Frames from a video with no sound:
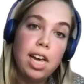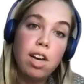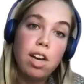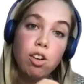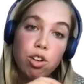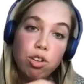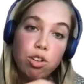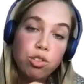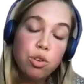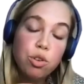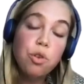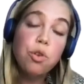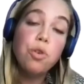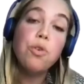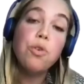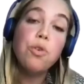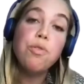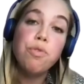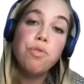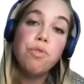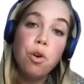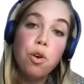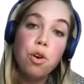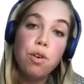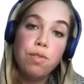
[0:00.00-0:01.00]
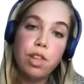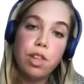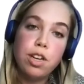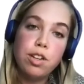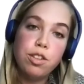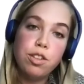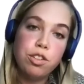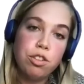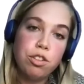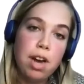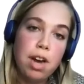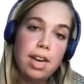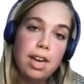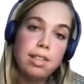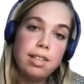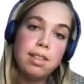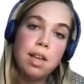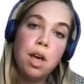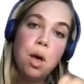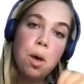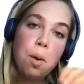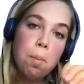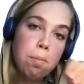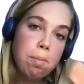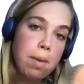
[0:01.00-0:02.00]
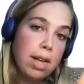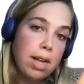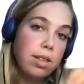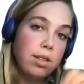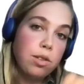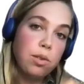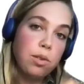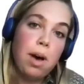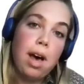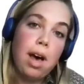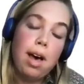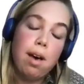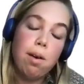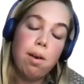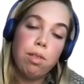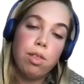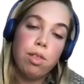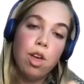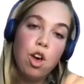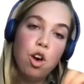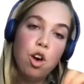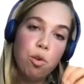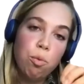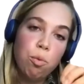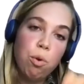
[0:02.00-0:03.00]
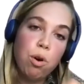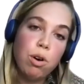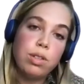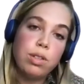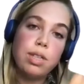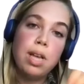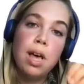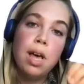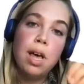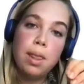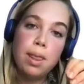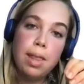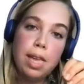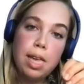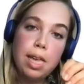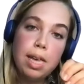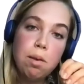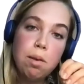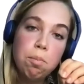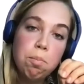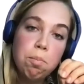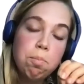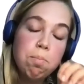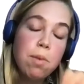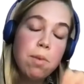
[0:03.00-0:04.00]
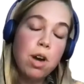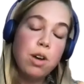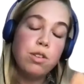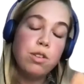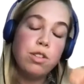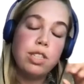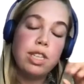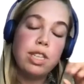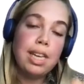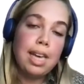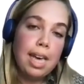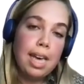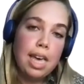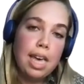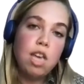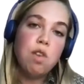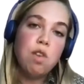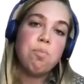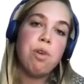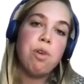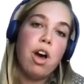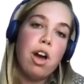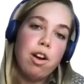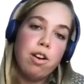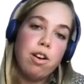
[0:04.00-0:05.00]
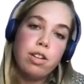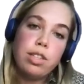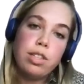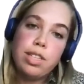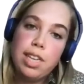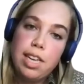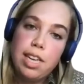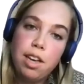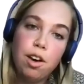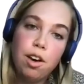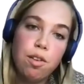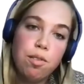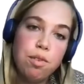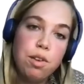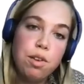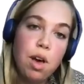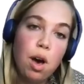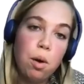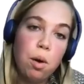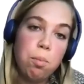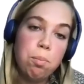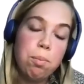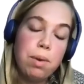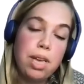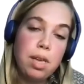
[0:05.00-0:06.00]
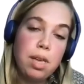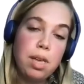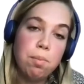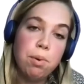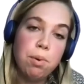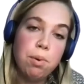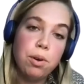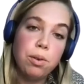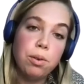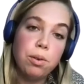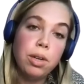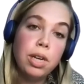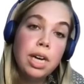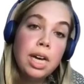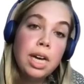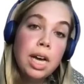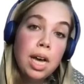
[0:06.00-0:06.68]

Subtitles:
Across all four of those tracks, mental health was the most key priority of young people.